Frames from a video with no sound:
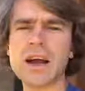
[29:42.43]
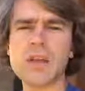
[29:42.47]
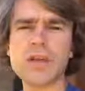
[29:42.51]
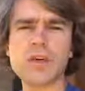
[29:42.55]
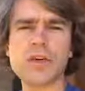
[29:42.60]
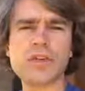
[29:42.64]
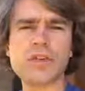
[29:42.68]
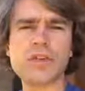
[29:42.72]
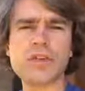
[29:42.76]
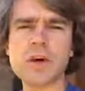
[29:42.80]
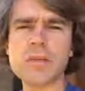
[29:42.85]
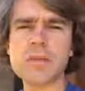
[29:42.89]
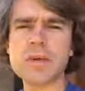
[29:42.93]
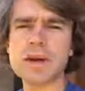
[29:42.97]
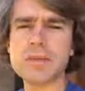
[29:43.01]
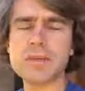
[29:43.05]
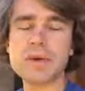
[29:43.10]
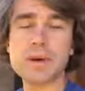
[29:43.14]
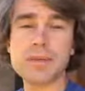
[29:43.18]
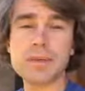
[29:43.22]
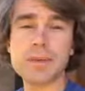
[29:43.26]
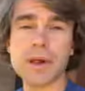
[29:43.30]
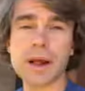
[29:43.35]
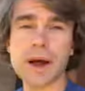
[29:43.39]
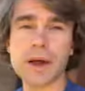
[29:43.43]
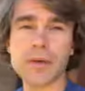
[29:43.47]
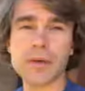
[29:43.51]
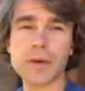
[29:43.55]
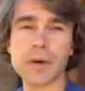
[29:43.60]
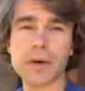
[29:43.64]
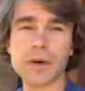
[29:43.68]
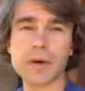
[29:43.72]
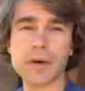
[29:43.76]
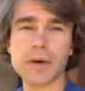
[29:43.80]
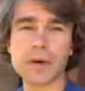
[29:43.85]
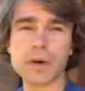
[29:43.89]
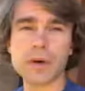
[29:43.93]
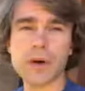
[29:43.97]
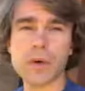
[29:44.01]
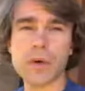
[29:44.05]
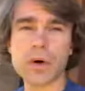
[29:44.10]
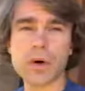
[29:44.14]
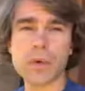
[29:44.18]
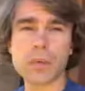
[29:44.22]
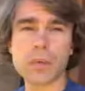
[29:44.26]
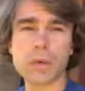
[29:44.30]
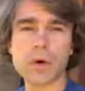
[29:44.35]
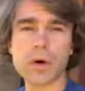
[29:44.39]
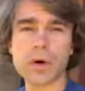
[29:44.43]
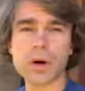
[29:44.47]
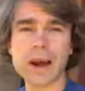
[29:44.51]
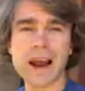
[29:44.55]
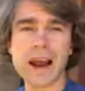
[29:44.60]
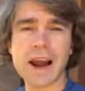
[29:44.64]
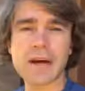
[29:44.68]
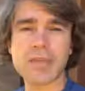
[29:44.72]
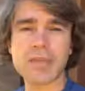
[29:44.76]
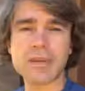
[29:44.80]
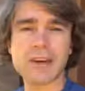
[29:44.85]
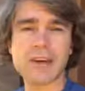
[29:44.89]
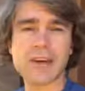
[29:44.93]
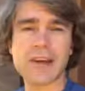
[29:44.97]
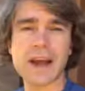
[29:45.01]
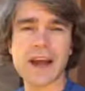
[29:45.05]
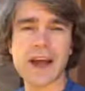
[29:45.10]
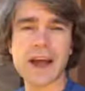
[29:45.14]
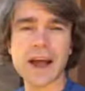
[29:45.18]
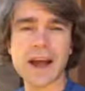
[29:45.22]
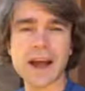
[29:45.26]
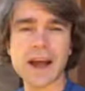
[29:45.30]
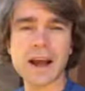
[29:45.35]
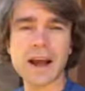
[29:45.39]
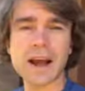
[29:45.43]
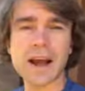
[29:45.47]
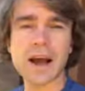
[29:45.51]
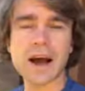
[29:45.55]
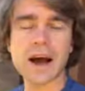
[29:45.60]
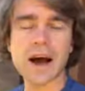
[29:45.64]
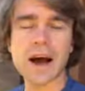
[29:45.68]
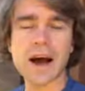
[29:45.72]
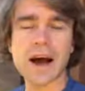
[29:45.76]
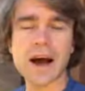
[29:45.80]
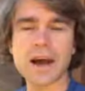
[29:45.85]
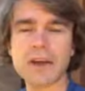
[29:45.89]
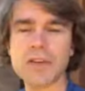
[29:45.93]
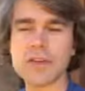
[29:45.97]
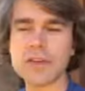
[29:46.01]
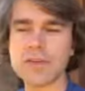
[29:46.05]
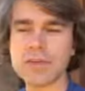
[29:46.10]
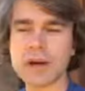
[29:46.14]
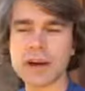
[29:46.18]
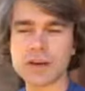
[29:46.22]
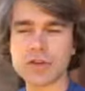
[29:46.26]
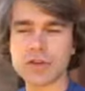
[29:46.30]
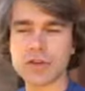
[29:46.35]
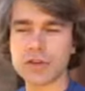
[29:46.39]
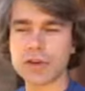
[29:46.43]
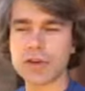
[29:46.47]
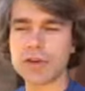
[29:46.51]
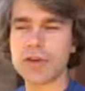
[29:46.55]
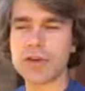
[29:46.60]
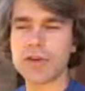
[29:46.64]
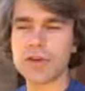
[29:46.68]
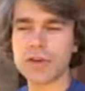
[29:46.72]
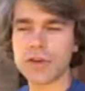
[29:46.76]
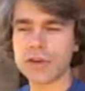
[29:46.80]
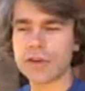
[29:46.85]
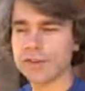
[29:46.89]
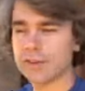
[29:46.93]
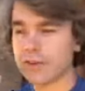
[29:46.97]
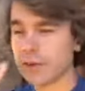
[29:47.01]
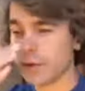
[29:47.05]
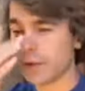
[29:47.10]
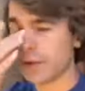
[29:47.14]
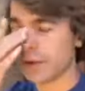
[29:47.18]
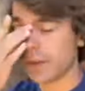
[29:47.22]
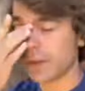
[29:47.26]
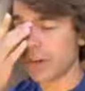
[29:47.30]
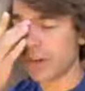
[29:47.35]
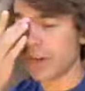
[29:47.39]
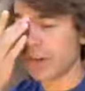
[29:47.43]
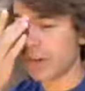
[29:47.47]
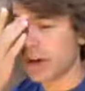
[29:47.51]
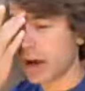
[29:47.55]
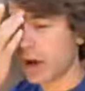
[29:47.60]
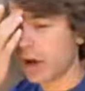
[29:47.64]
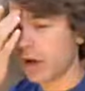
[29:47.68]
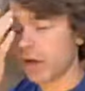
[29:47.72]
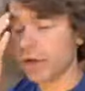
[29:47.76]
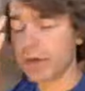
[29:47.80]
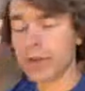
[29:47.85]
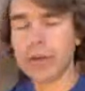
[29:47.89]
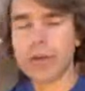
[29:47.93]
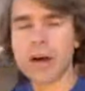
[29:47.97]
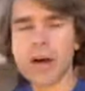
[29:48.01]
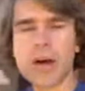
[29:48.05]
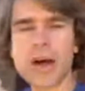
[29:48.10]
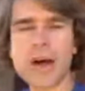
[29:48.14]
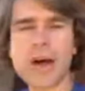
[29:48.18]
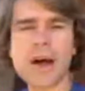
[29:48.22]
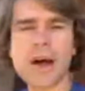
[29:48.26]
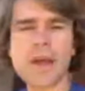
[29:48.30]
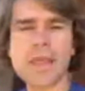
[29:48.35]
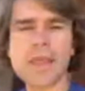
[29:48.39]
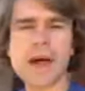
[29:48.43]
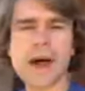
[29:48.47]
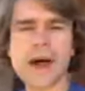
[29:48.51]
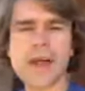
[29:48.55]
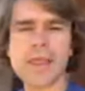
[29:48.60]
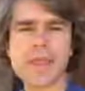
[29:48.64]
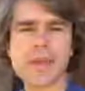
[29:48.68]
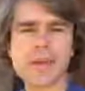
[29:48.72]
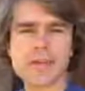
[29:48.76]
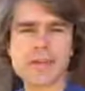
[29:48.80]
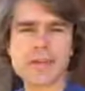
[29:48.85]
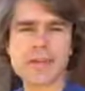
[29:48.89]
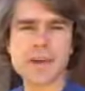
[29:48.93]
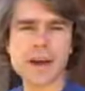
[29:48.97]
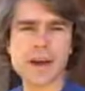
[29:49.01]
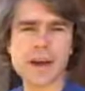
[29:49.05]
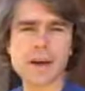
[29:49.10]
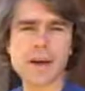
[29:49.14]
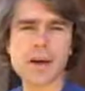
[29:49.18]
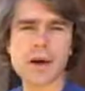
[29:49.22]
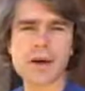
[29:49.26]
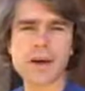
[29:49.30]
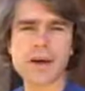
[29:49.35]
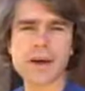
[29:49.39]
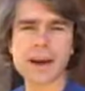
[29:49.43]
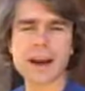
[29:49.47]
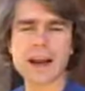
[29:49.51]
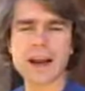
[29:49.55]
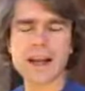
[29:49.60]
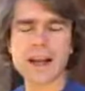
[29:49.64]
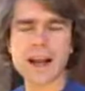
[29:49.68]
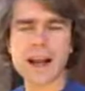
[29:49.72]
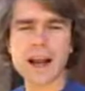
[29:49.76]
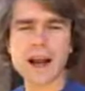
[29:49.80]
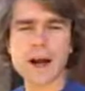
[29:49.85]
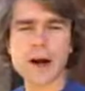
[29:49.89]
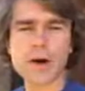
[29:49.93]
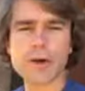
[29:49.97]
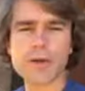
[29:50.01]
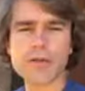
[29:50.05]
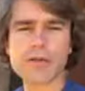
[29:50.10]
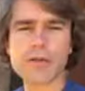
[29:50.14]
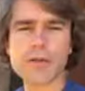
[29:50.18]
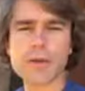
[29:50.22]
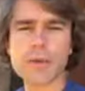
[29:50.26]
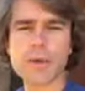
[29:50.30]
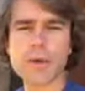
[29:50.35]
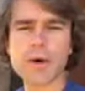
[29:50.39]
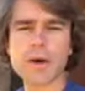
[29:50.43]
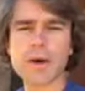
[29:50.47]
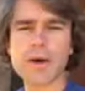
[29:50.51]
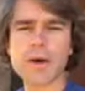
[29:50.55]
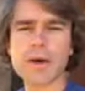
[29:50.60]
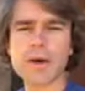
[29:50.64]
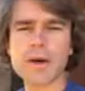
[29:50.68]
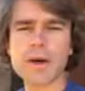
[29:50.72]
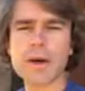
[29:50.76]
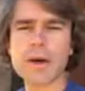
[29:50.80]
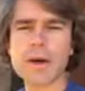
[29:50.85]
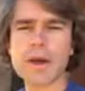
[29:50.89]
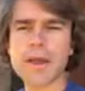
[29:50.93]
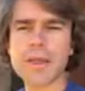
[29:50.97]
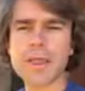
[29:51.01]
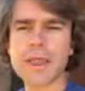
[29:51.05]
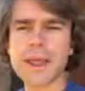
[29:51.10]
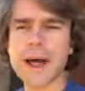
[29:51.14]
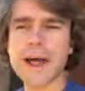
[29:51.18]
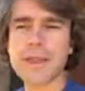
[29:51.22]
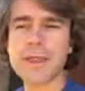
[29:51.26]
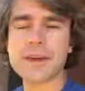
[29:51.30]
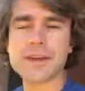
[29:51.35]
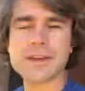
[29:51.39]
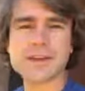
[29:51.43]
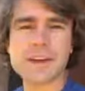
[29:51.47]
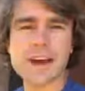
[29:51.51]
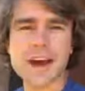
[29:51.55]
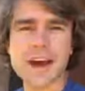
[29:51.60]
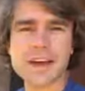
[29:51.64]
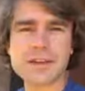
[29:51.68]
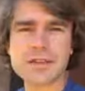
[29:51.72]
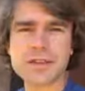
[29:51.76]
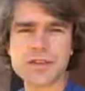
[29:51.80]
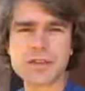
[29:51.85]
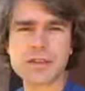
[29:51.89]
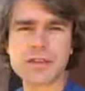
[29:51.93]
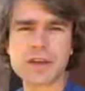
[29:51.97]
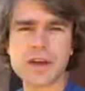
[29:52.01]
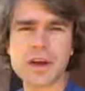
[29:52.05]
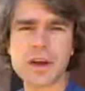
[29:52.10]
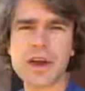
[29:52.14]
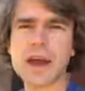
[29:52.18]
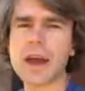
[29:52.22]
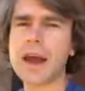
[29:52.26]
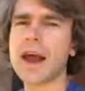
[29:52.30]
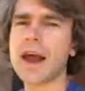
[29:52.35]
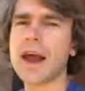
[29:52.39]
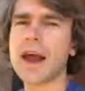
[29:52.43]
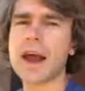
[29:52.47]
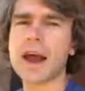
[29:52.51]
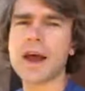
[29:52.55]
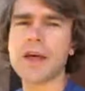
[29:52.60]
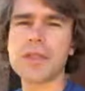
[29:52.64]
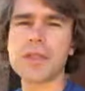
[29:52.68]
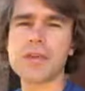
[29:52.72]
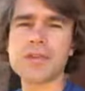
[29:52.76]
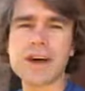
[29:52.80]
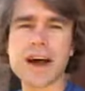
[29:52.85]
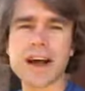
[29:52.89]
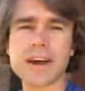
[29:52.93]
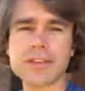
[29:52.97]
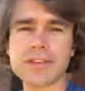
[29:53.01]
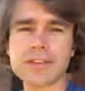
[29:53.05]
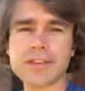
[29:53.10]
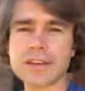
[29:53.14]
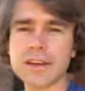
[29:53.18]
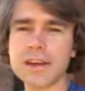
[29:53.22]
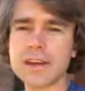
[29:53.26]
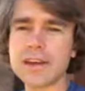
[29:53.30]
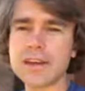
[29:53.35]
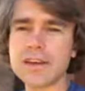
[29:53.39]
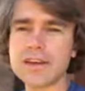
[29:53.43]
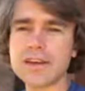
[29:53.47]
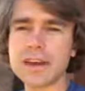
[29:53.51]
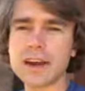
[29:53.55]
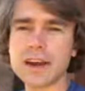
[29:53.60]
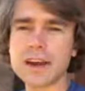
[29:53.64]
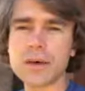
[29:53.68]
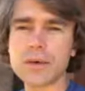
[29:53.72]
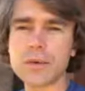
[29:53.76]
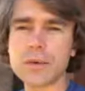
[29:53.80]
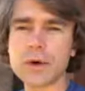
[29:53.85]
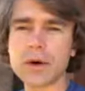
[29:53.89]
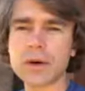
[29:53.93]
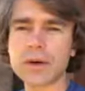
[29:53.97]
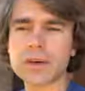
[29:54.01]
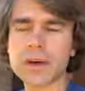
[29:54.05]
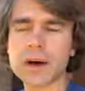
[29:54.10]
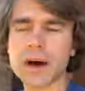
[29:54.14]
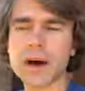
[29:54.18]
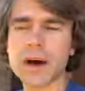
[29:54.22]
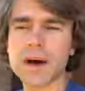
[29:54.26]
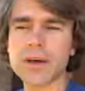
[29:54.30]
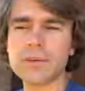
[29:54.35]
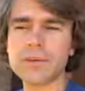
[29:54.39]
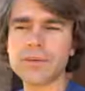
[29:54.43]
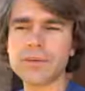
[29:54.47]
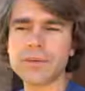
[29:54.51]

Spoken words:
There's so many people out there that are going to work every day to make sure that there are food on the shelves, that the sick are getting cared for, that the test and the vaccine is getting worked on.